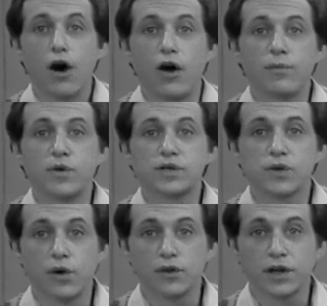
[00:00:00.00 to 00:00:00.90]
Almost
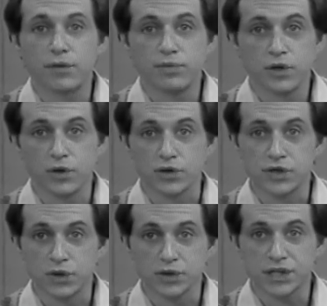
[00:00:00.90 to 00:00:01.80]
all the computers
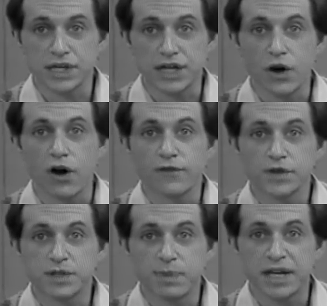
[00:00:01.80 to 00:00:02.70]
you'll see offer
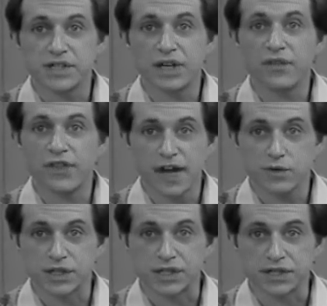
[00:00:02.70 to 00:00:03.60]
space in
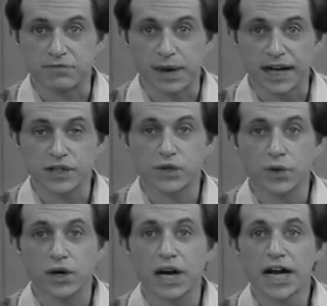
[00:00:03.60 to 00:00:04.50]
thousands of bytes, or